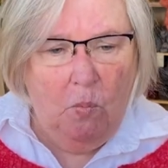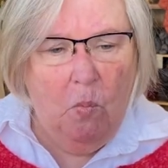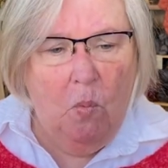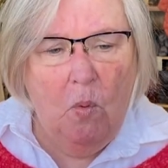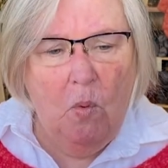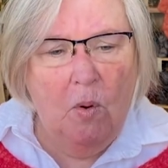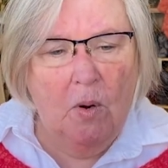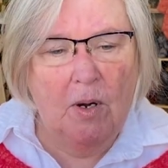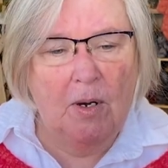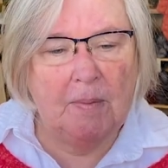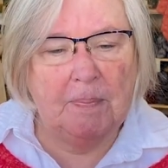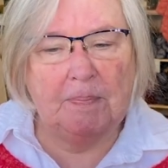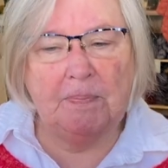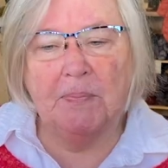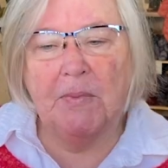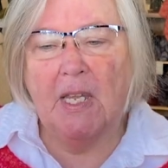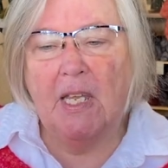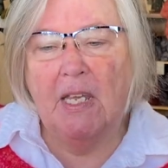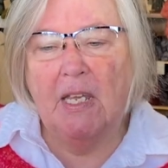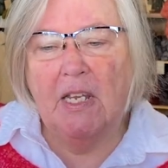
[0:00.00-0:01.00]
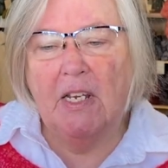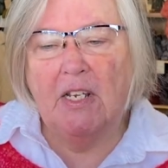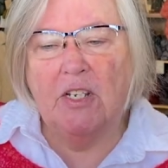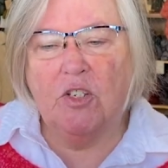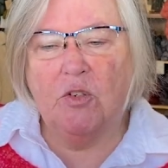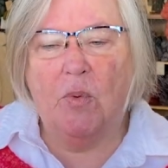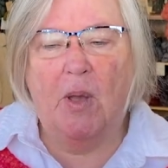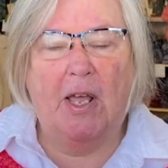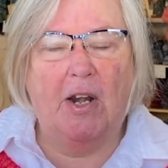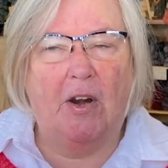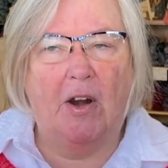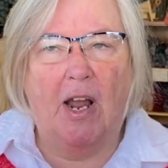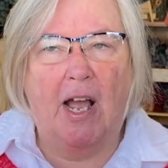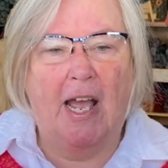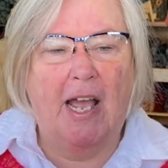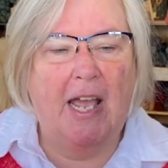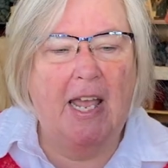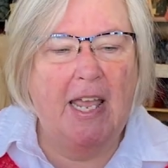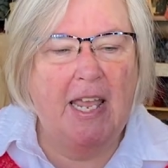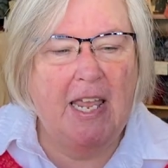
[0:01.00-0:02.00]
warm sweater.
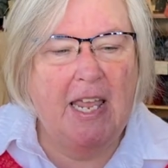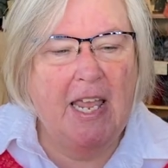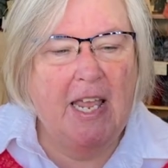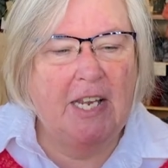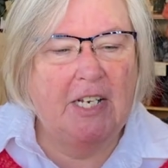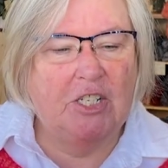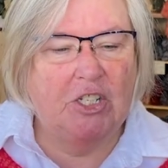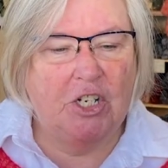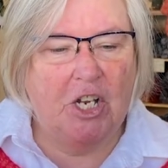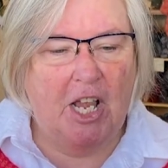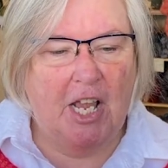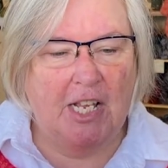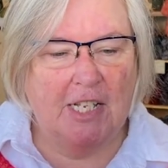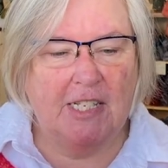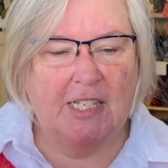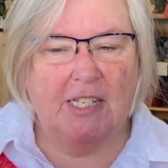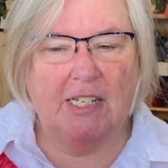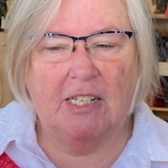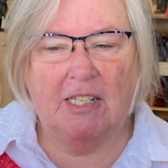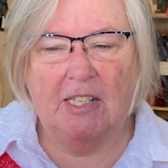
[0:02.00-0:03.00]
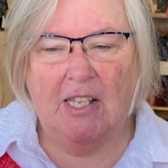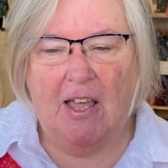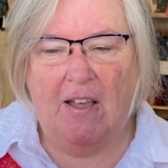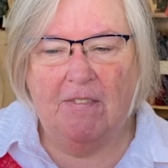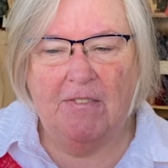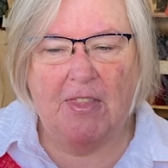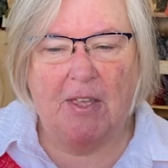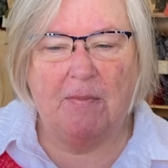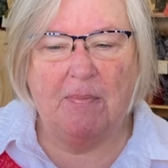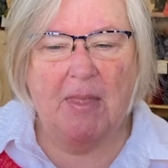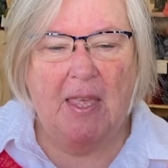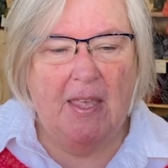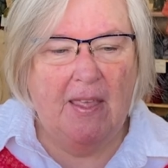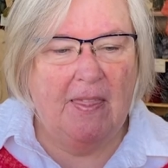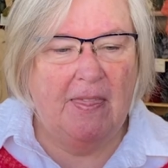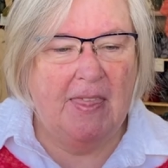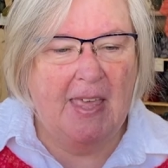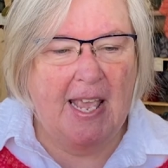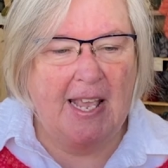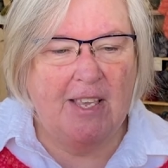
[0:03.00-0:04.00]
I just love them.
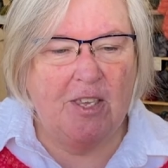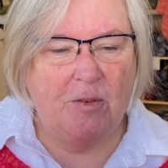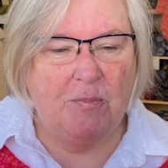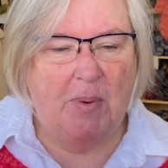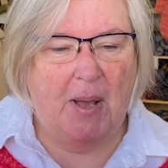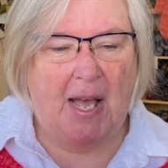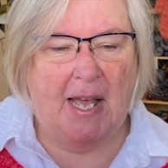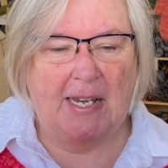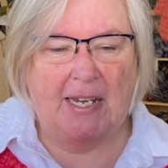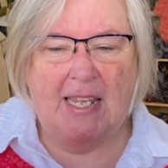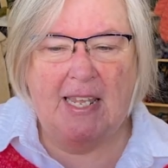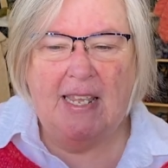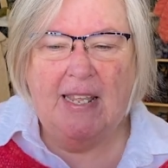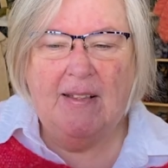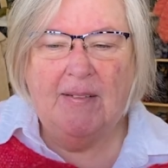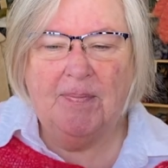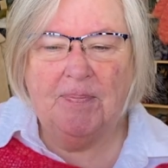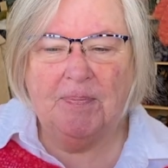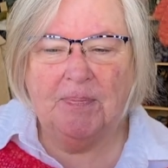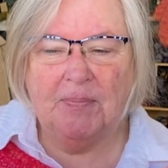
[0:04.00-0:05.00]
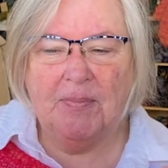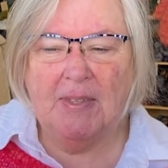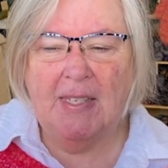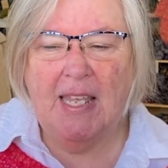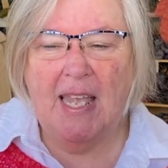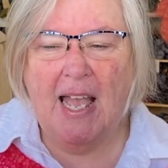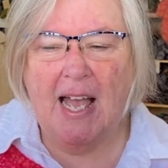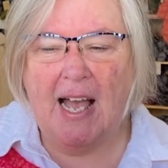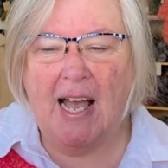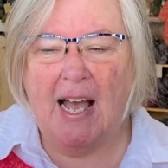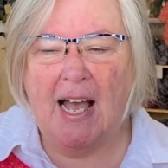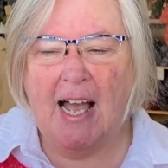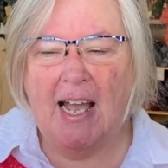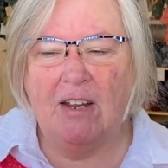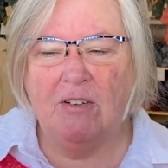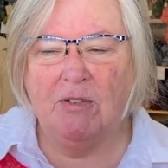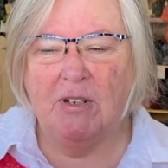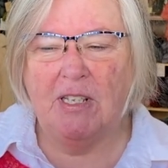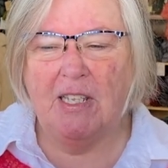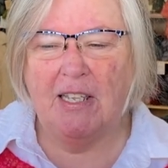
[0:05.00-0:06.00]
Thank you, Bonnie. Yeah, I
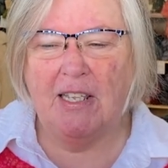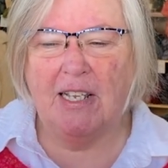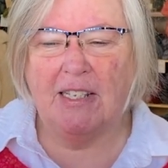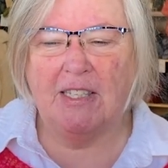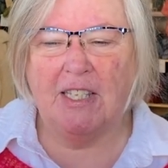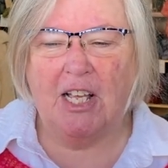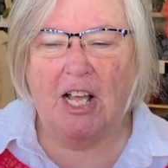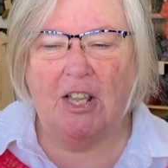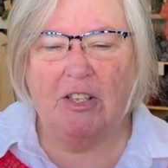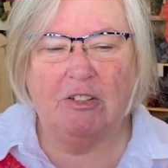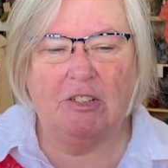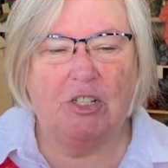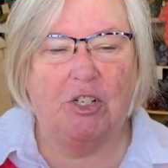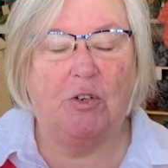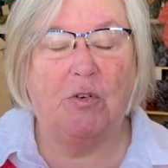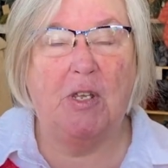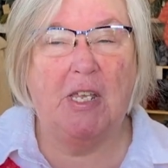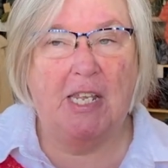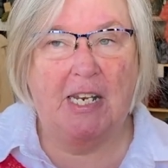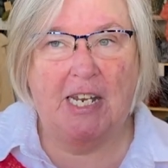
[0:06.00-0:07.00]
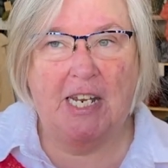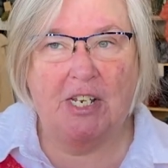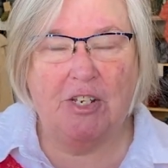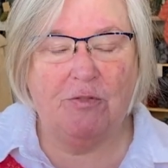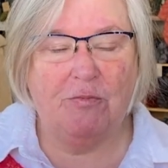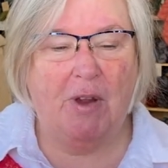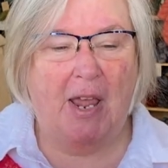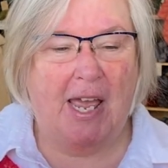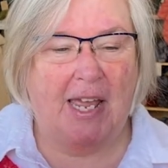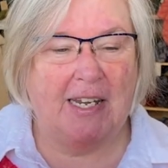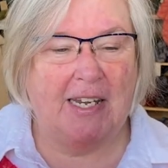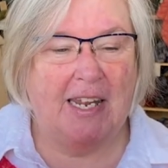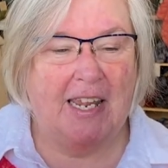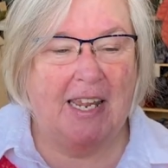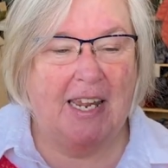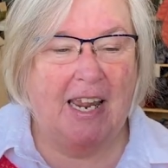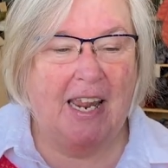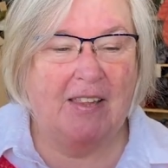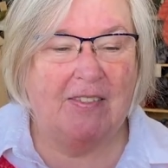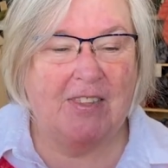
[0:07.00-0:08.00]
really like the color too. It is red,
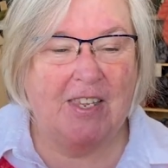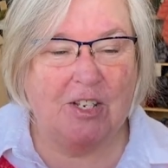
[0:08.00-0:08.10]
and